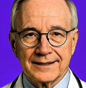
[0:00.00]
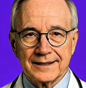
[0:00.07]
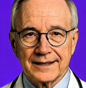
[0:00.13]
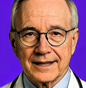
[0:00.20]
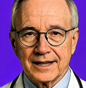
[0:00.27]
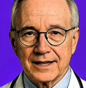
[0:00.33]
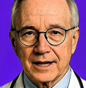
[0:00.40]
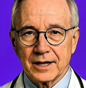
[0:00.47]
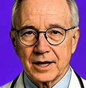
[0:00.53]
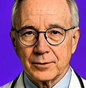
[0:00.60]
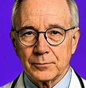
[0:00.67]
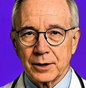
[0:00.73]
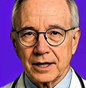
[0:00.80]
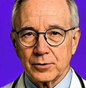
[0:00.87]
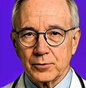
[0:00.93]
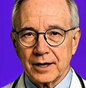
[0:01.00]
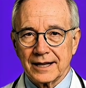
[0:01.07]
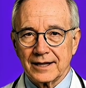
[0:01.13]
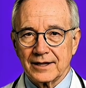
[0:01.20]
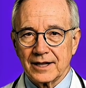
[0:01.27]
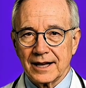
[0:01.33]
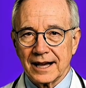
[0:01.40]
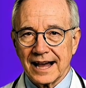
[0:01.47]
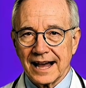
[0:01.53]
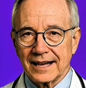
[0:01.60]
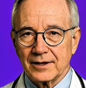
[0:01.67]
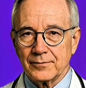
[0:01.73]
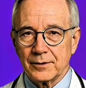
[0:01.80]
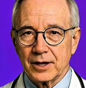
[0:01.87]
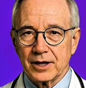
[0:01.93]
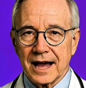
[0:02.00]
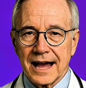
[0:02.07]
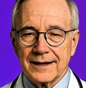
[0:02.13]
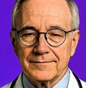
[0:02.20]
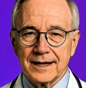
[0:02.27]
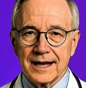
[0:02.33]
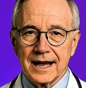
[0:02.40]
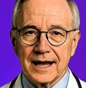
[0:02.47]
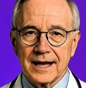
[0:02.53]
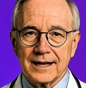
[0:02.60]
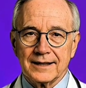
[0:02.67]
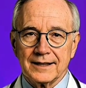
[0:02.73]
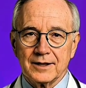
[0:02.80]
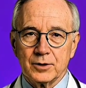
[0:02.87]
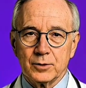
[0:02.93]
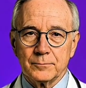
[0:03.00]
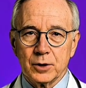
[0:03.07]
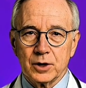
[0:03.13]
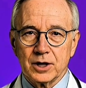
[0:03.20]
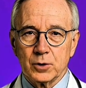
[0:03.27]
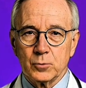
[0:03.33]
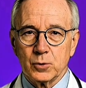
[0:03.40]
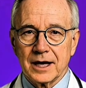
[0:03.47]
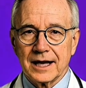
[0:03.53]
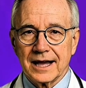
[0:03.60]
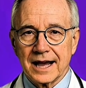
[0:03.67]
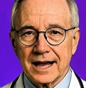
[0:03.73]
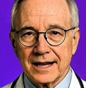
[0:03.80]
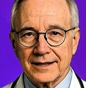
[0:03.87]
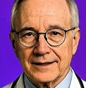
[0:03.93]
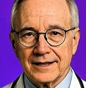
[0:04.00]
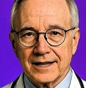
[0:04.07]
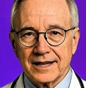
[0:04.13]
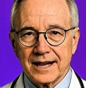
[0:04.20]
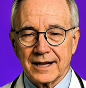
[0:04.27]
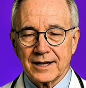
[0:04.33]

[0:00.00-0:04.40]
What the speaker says: But it's not just the lactose. Milk also contains